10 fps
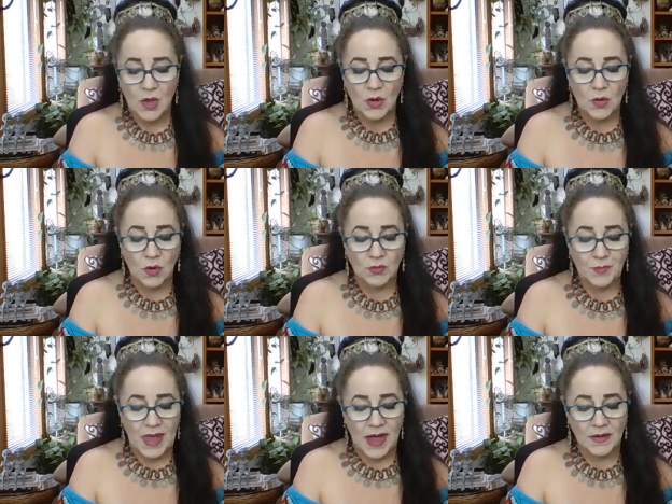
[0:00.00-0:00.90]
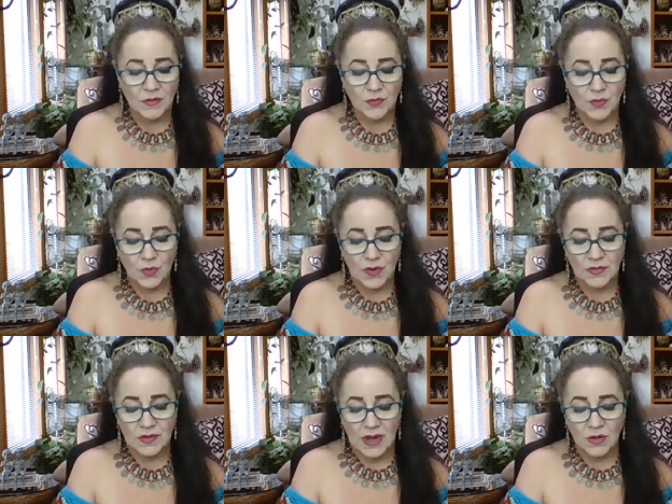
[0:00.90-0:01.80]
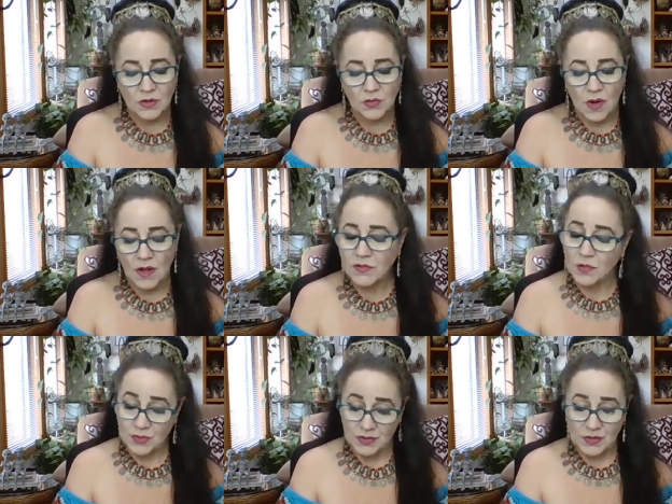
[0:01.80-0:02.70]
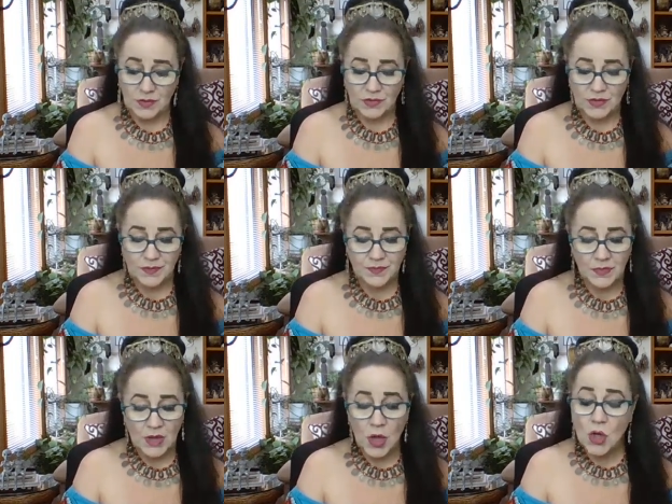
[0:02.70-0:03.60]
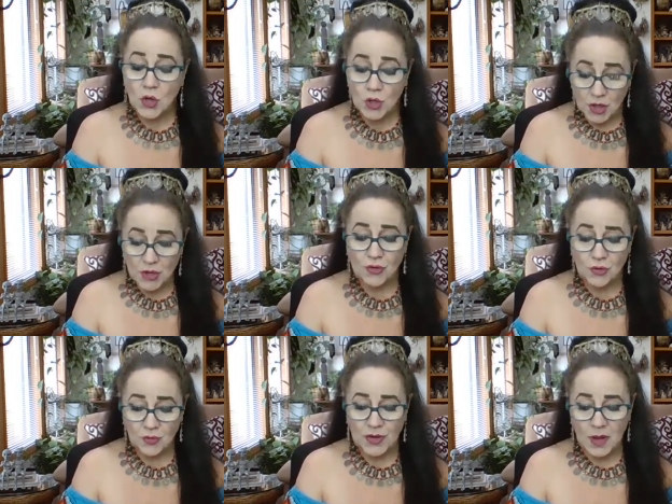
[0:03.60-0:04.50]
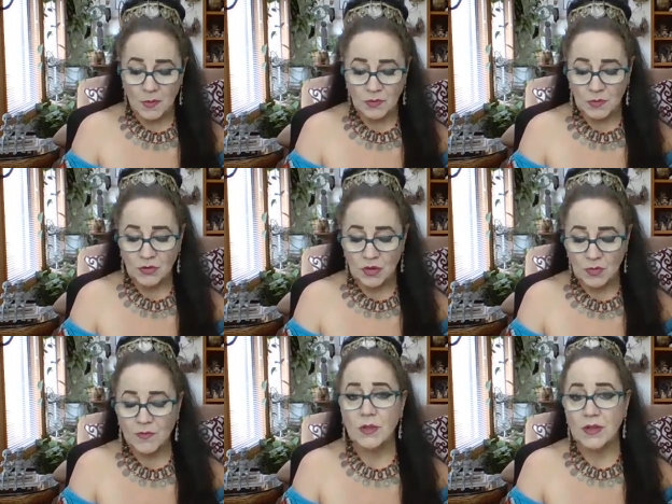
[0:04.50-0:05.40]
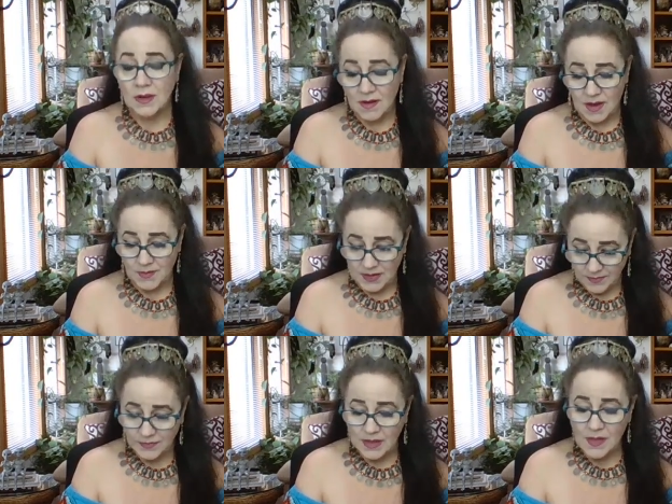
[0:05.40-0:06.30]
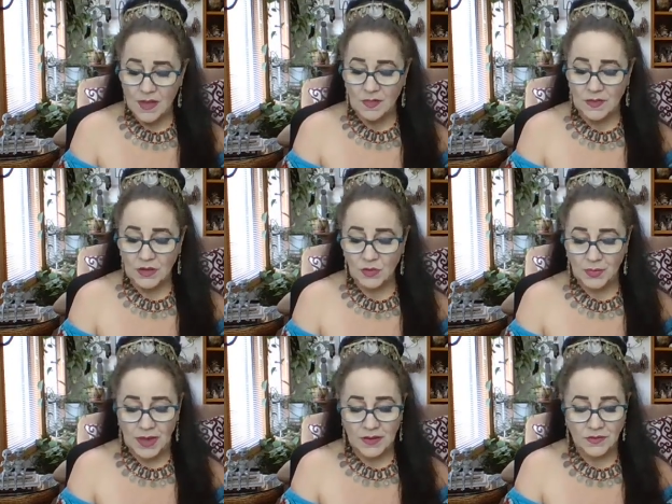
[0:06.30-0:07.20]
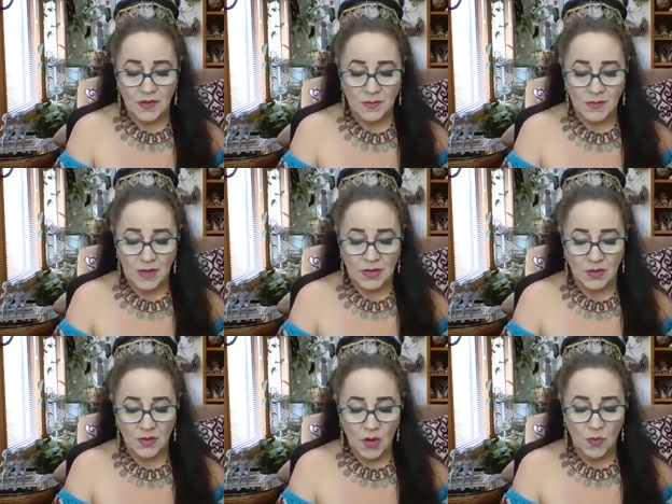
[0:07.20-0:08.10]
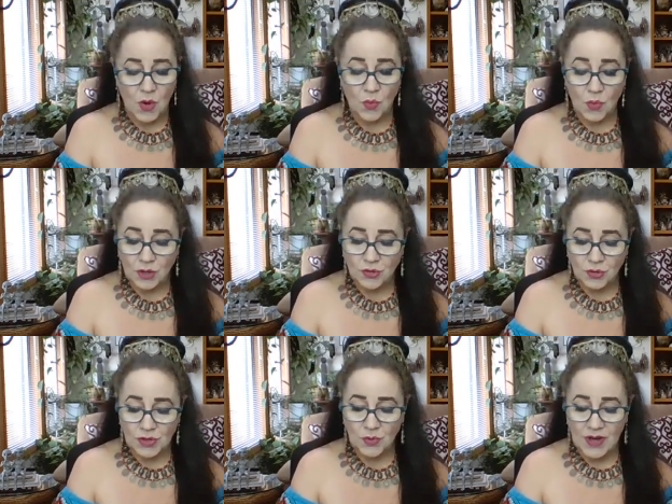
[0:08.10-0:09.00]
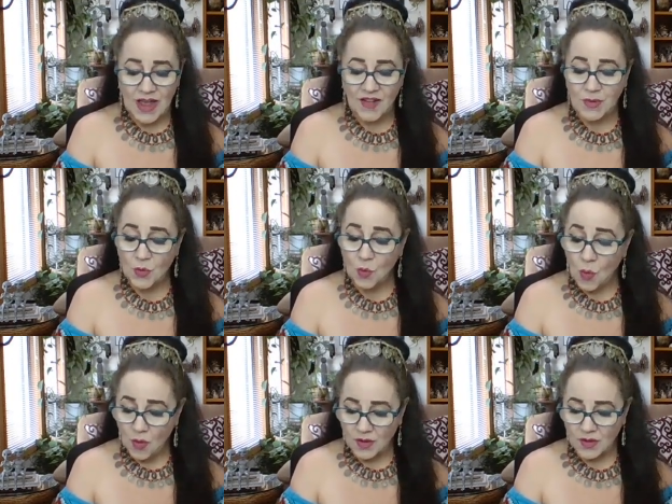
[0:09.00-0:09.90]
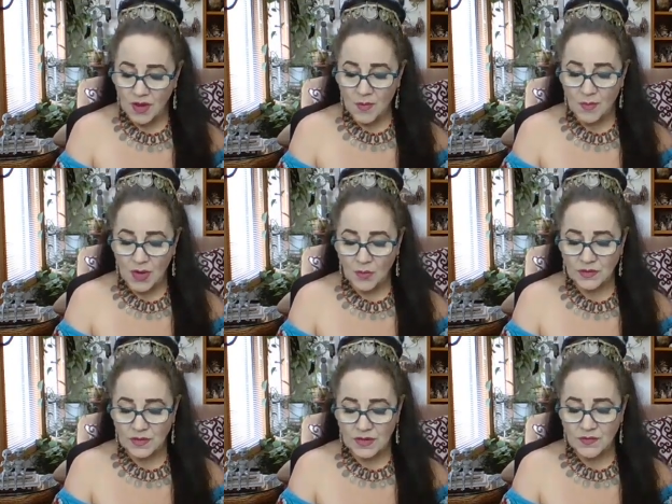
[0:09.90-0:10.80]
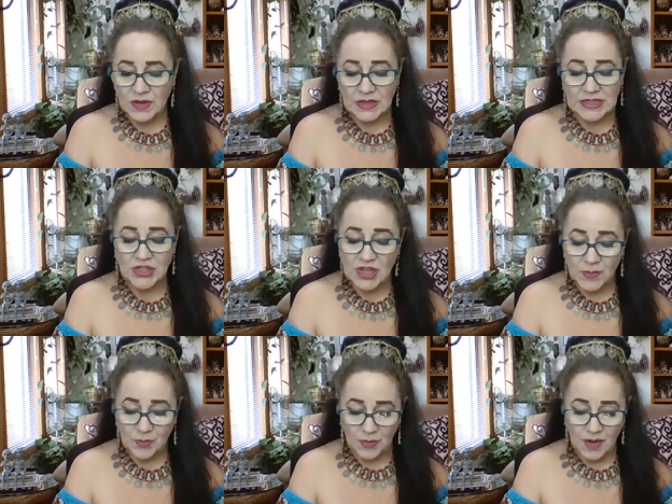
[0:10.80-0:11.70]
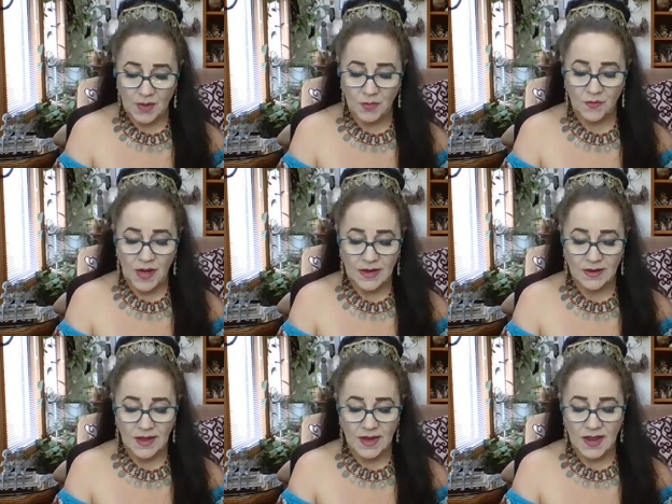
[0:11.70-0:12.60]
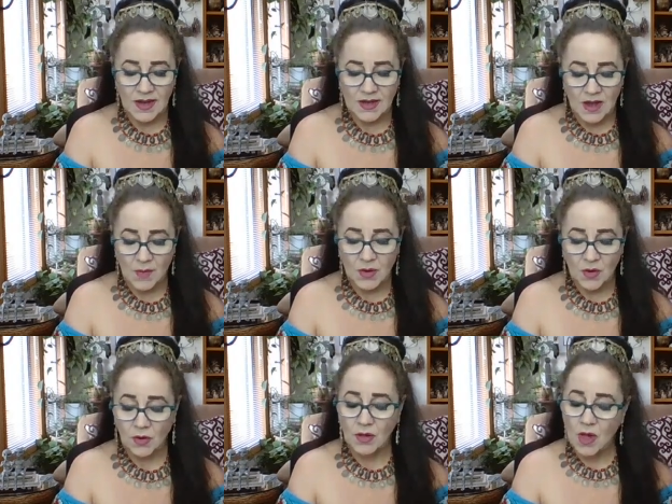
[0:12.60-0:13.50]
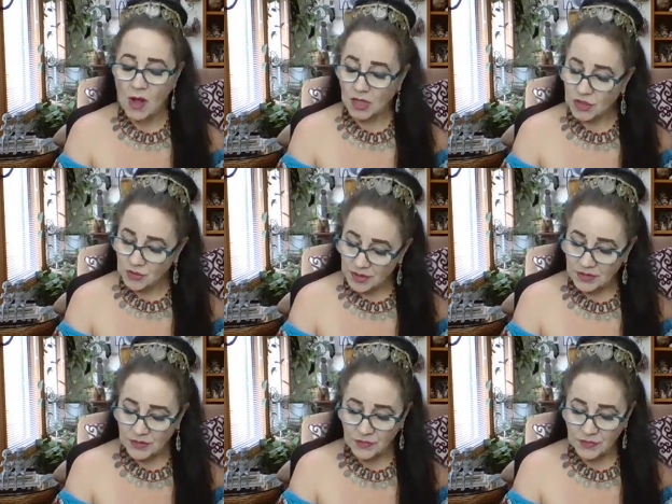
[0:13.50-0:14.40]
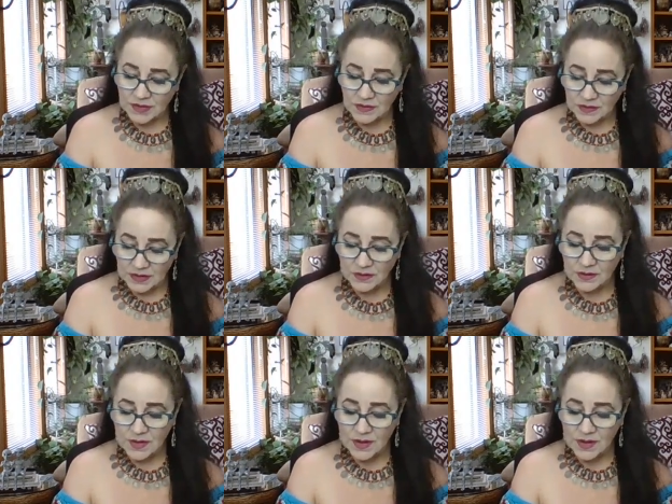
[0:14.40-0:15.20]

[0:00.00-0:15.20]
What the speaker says: Gold bands for wrists and ankles were also produced. Good jewelry comes from the tomb of Tutankhamun. These were placed on the mummy where real jewelry would have been worn, but were significantly cheaper and provided an economical alternative for the deceased